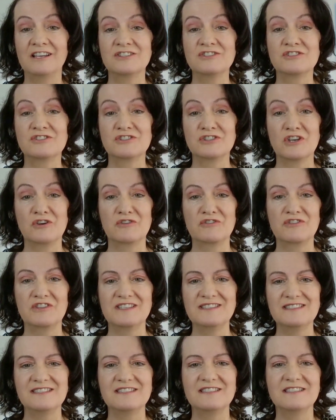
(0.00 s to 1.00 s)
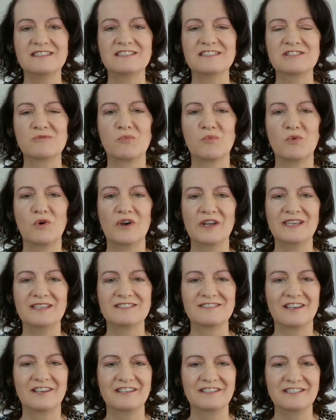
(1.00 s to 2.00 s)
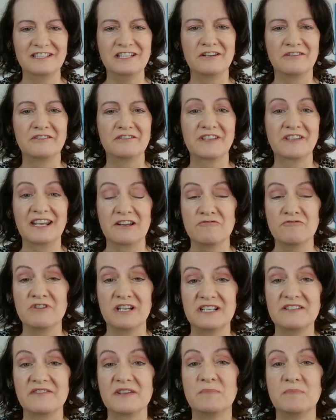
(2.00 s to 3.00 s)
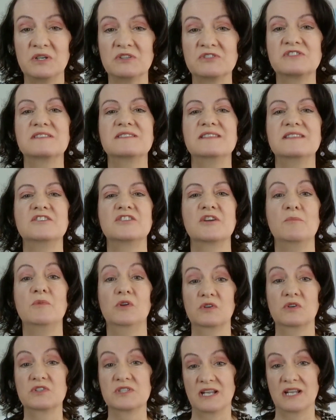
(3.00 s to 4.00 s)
So this is what his idea of getting rid of imposter syndrome looks